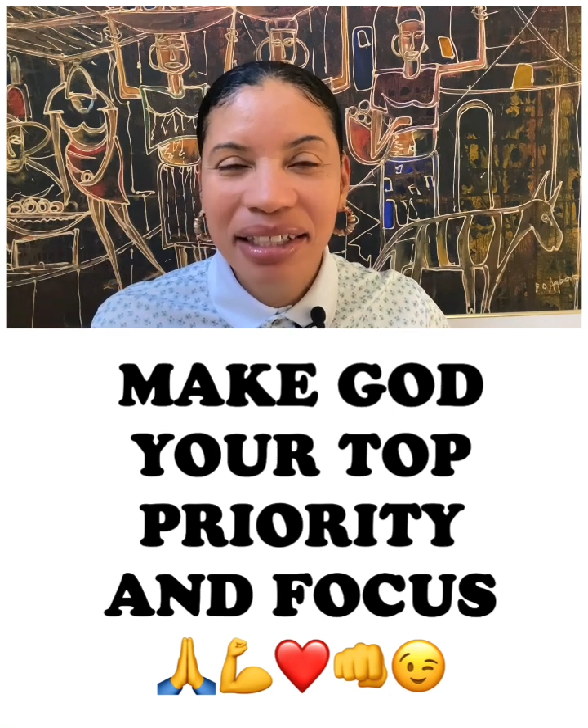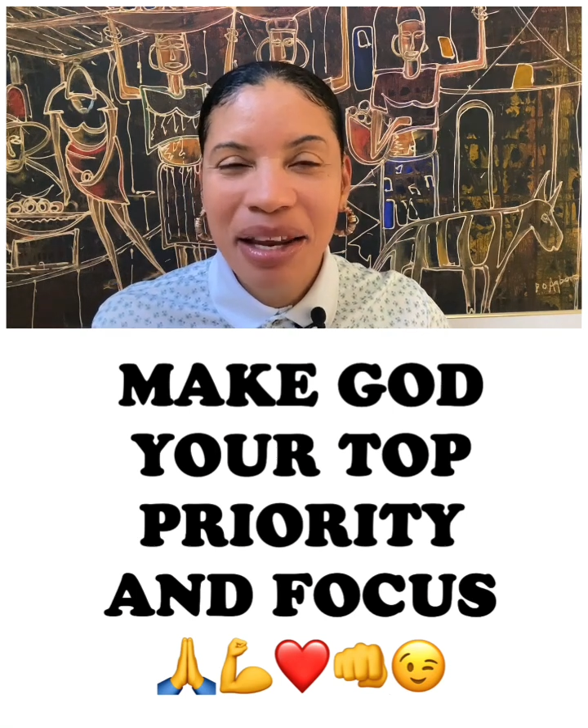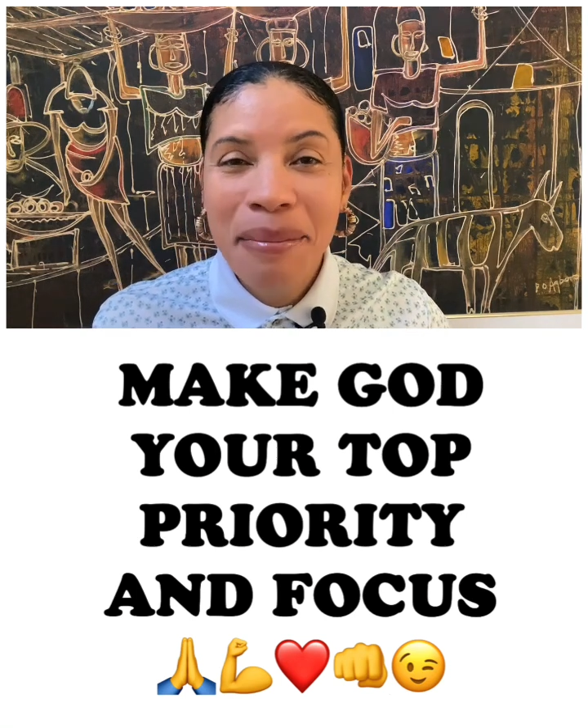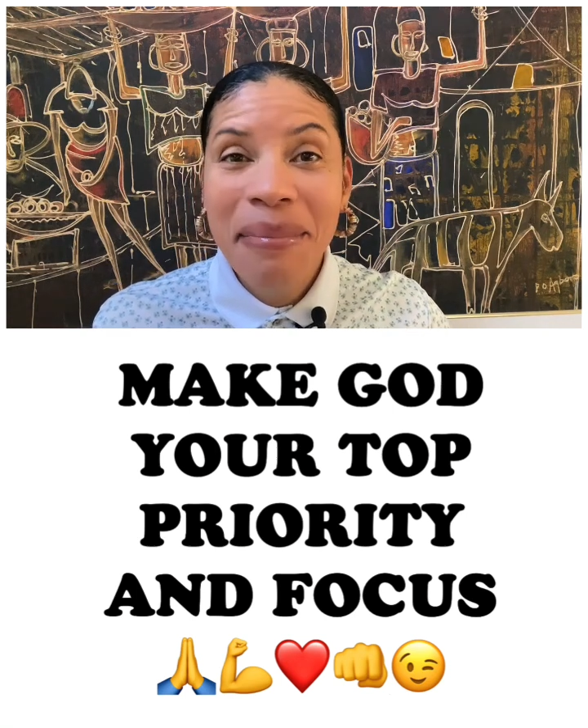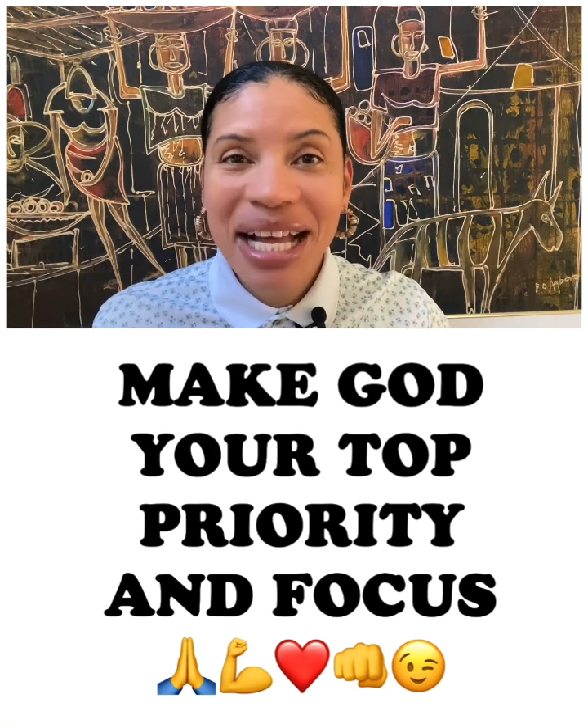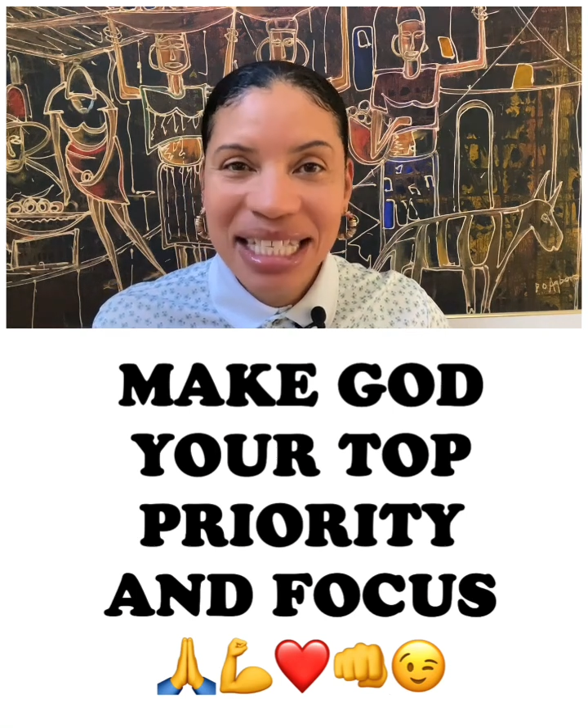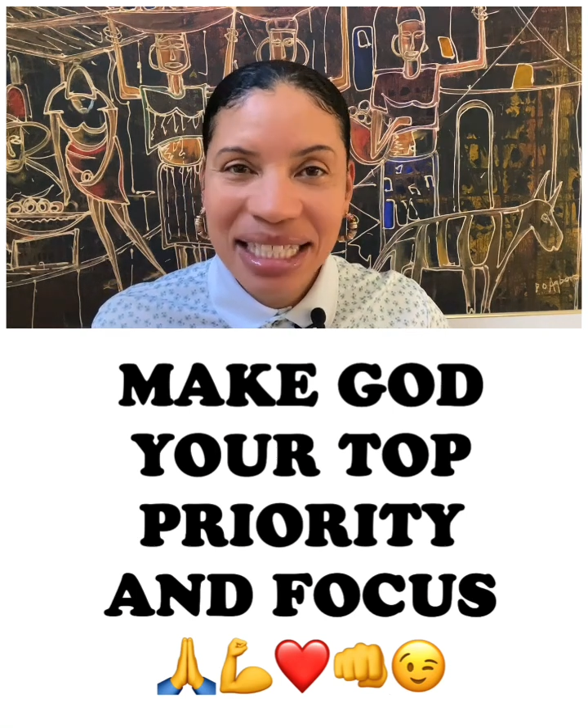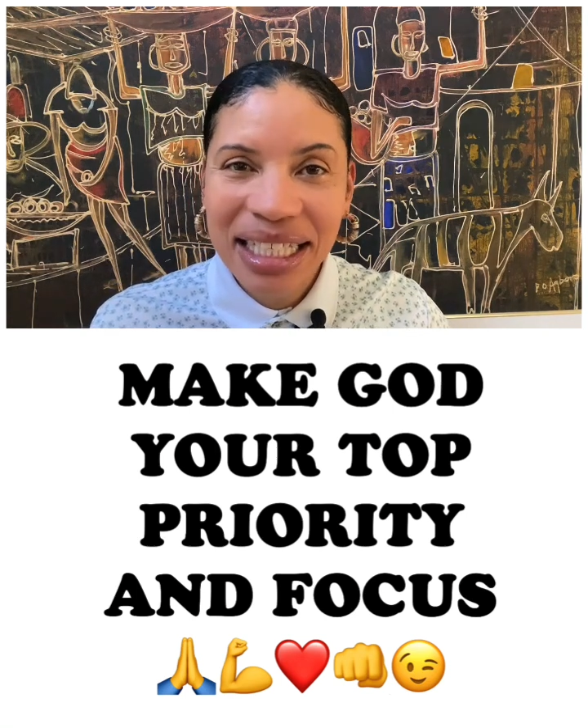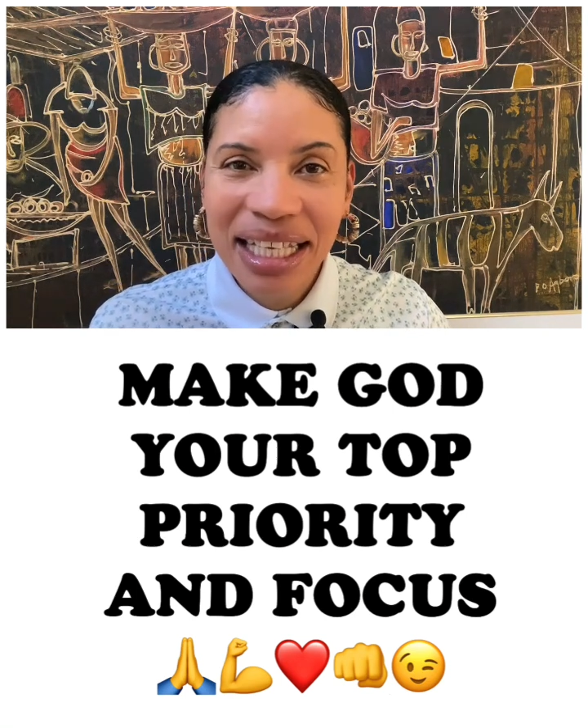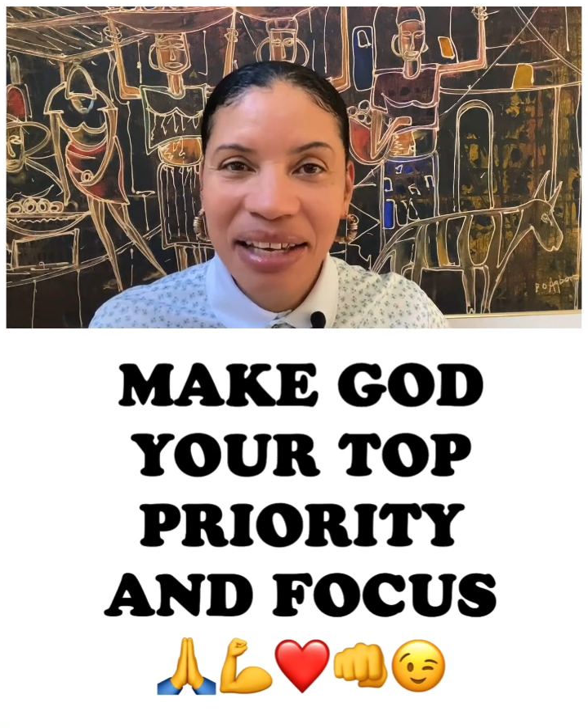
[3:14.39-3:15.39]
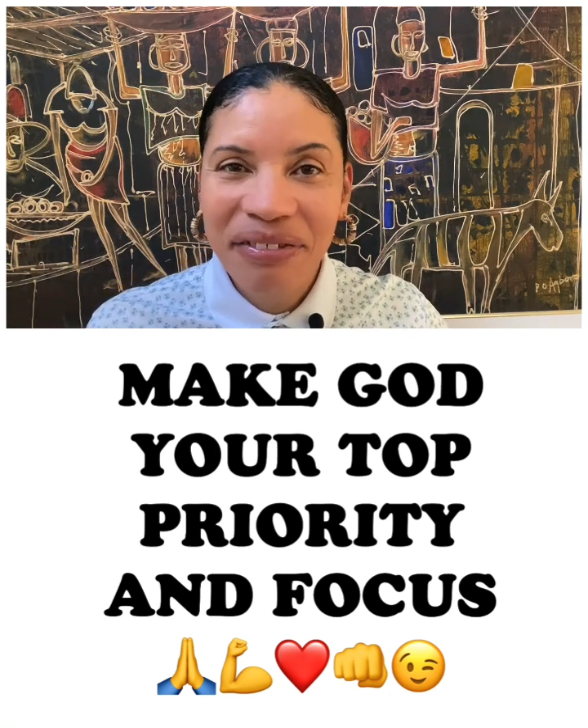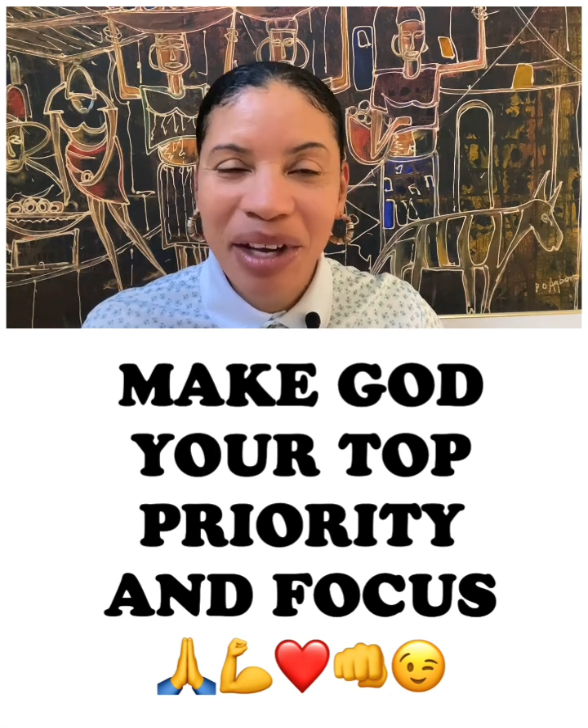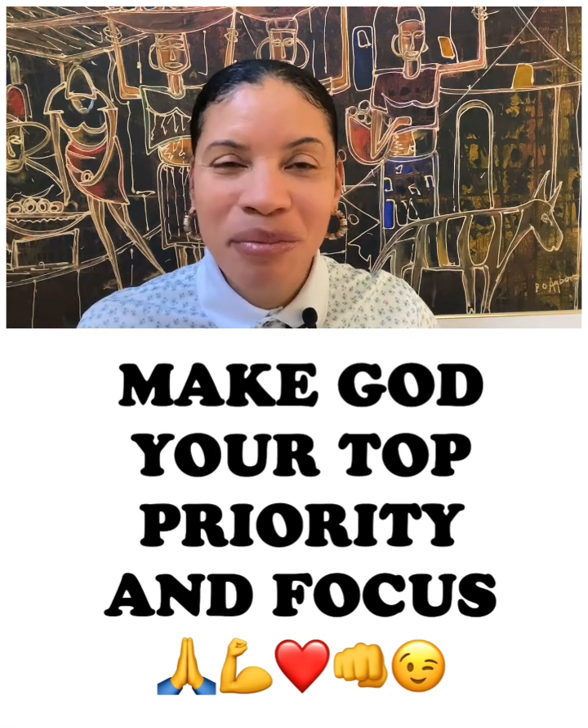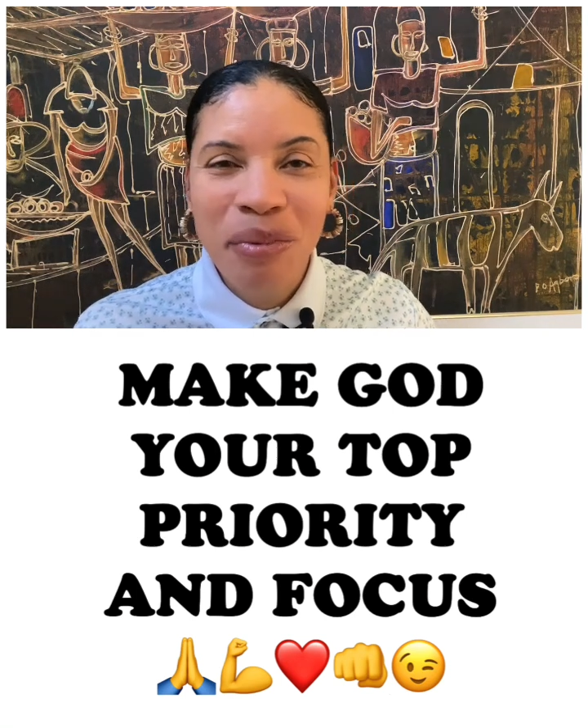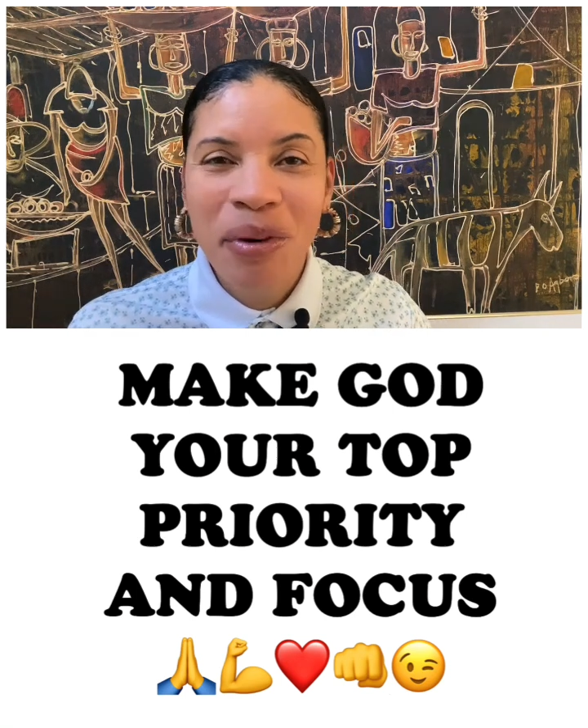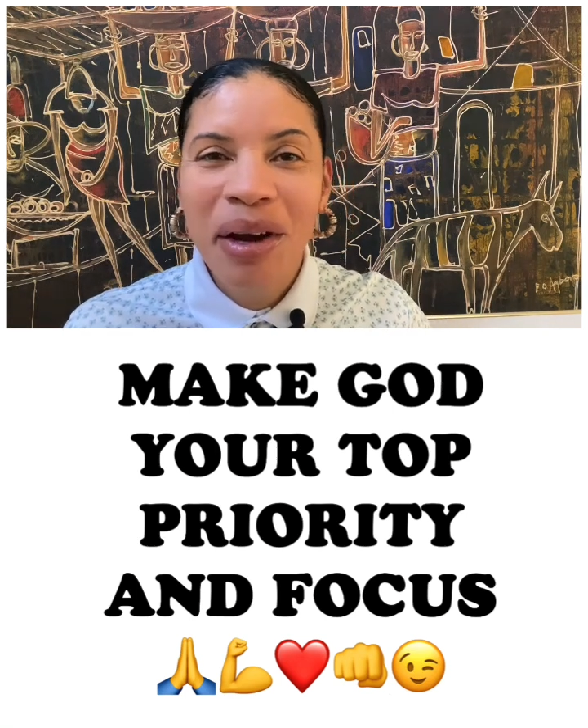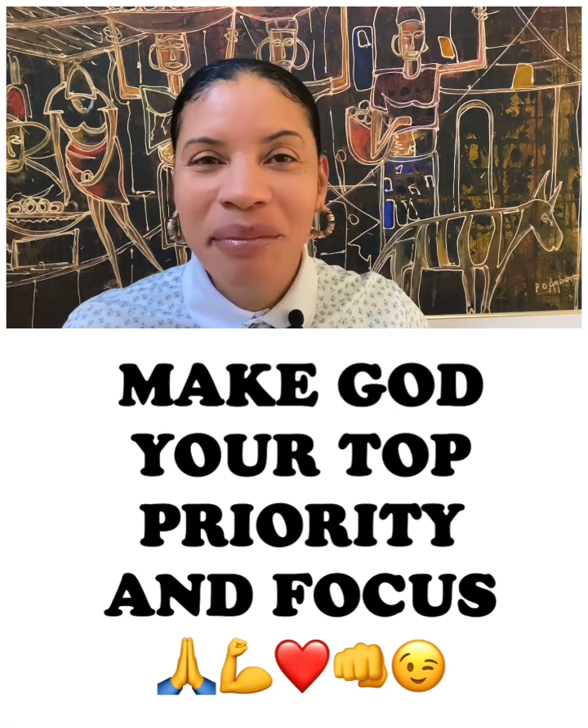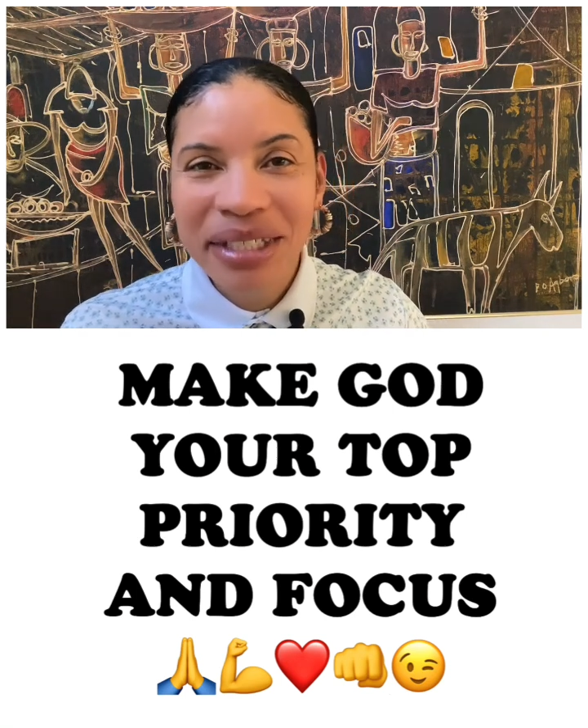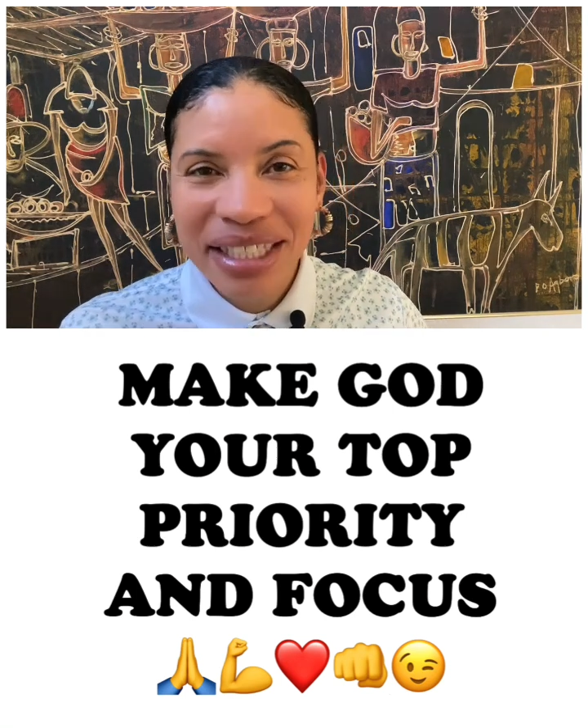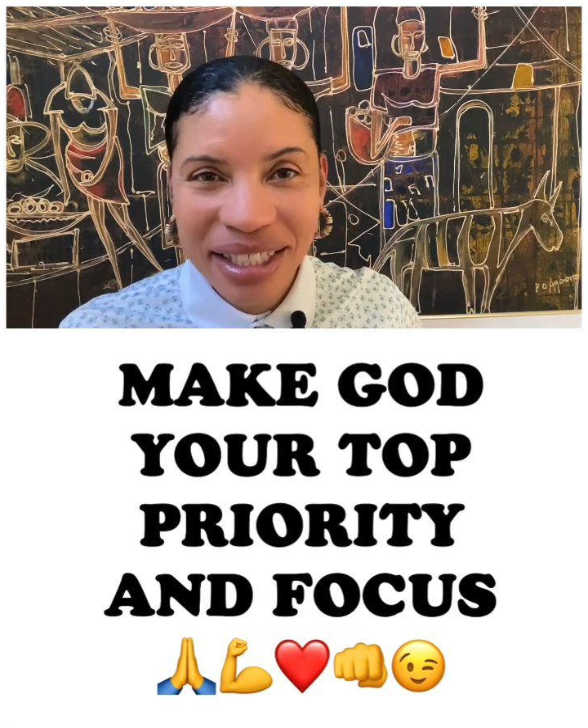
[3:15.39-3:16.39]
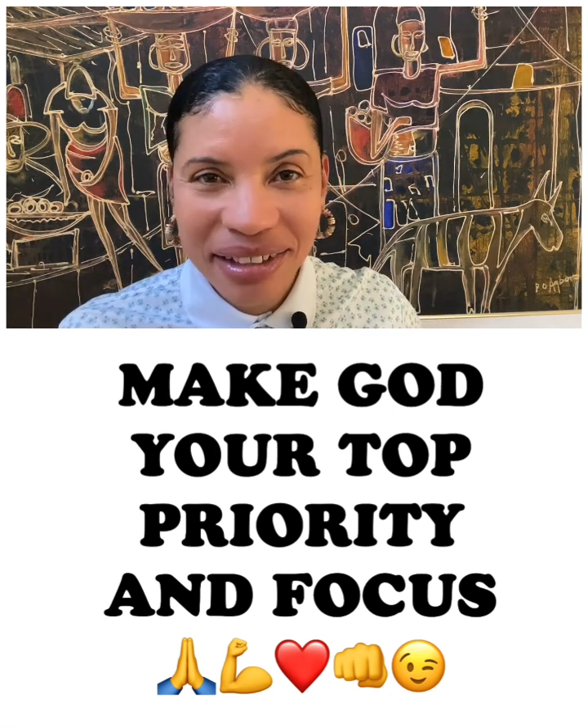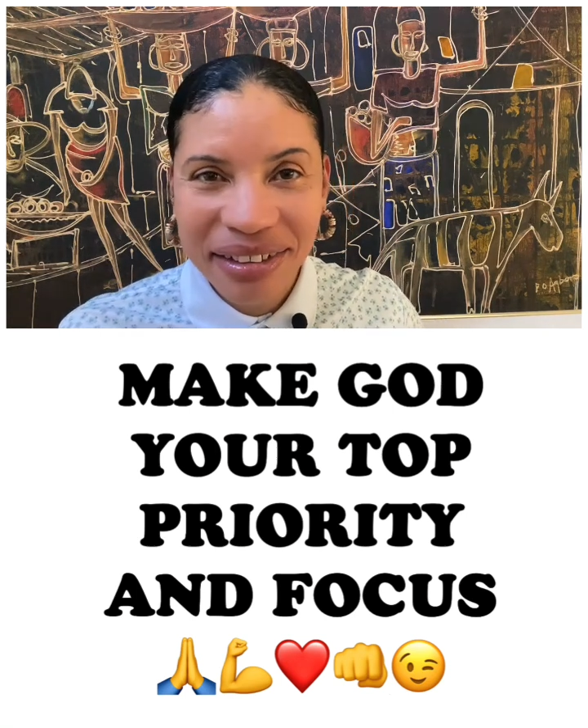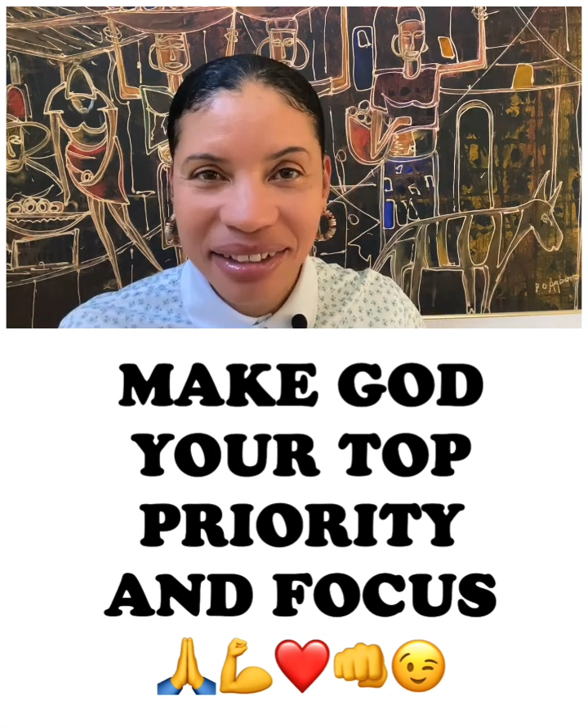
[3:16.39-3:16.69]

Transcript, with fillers: The best life, I promise you,